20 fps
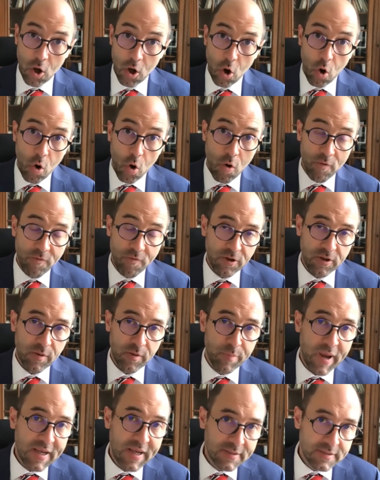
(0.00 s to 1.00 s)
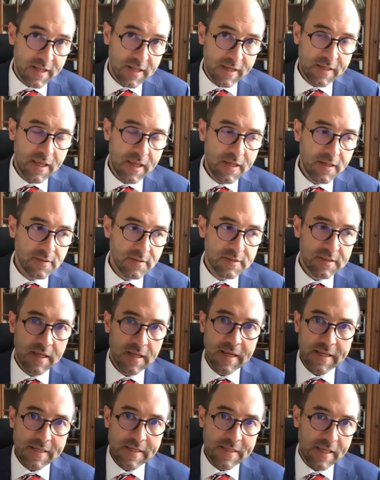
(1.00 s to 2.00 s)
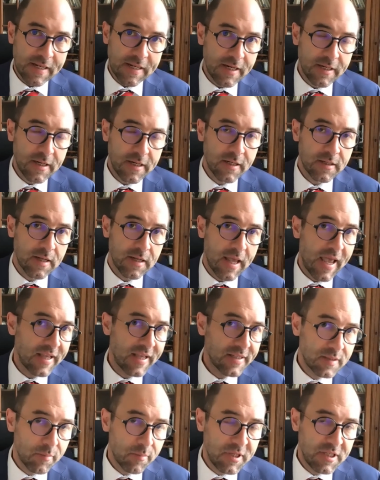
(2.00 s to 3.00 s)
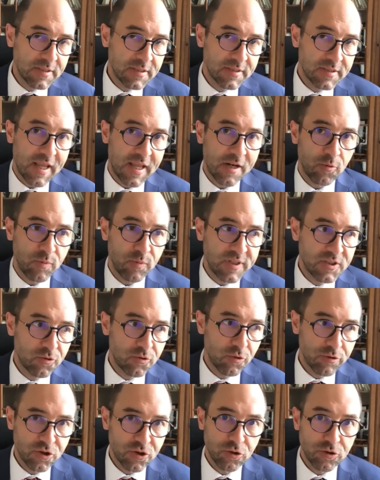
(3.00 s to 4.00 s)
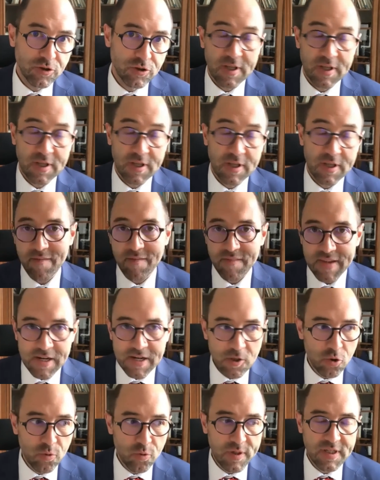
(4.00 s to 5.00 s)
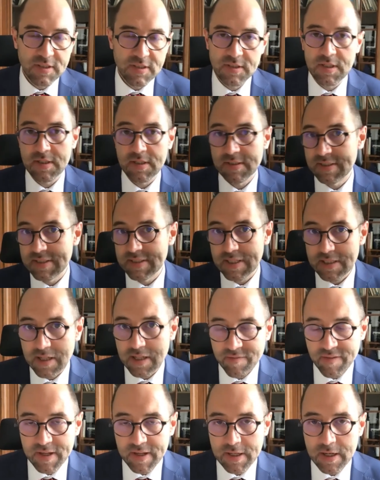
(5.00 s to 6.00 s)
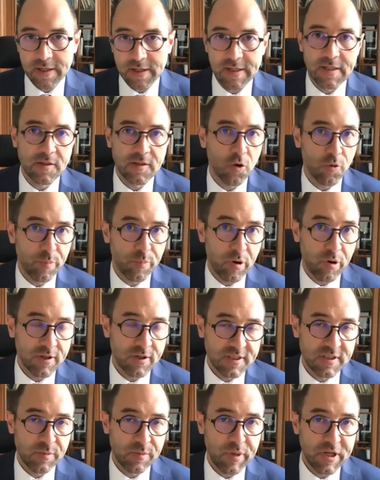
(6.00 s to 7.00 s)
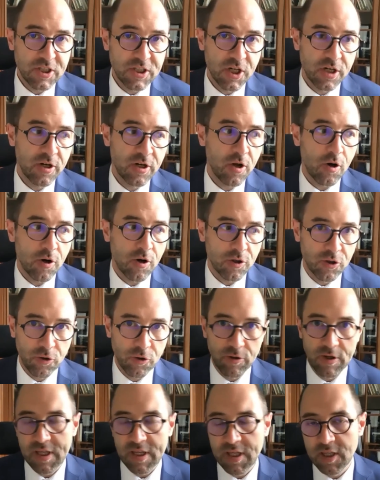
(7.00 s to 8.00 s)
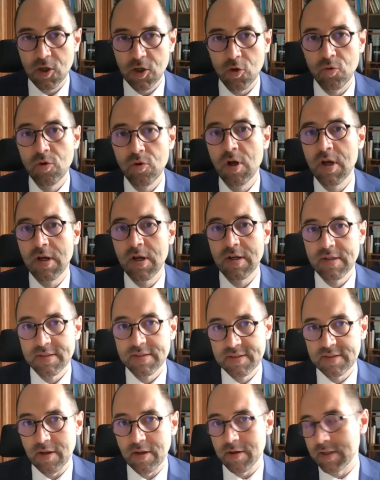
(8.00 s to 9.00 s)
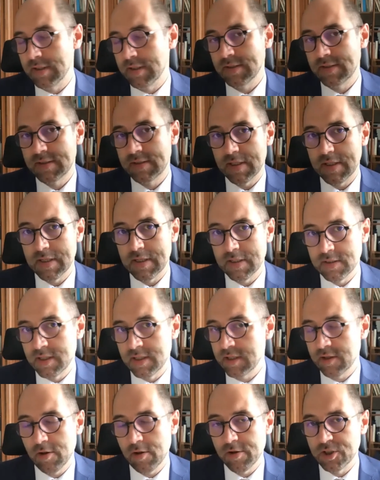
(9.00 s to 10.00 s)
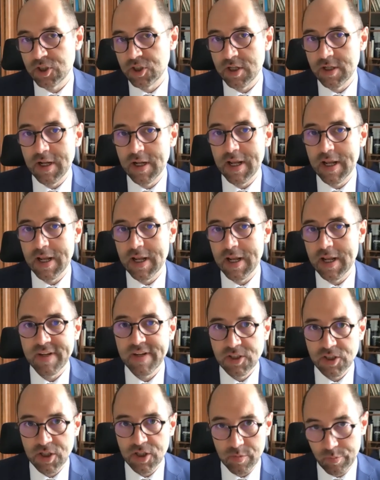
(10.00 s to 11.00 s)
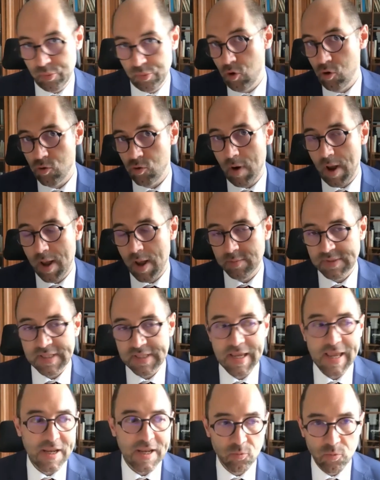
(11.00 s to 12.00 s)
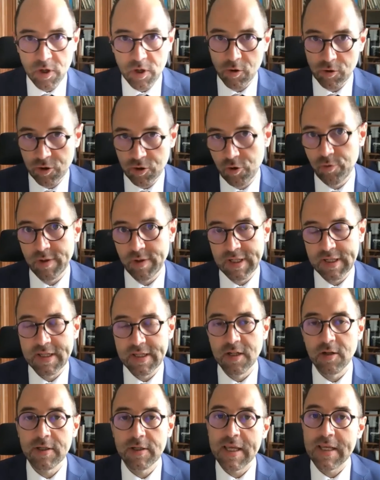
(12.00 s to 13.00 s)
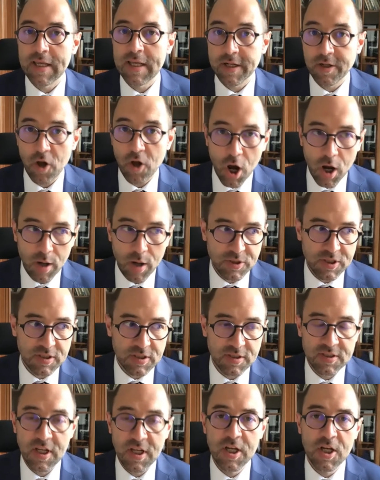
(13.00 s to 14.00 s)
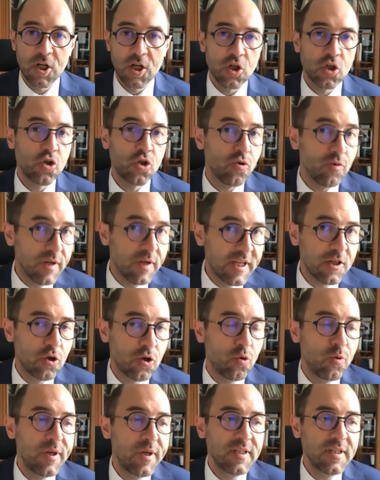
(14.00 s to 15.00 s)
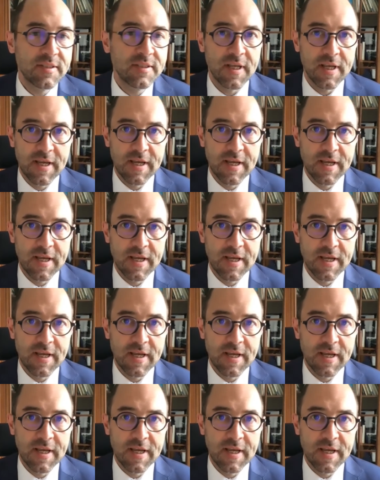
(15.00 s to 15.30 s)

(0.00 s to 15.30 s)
Over the past decades, Canadian SMEs and researchers have increased significantly their participation under EU science, technology, and innovation programs. And we are currently looking at options to increase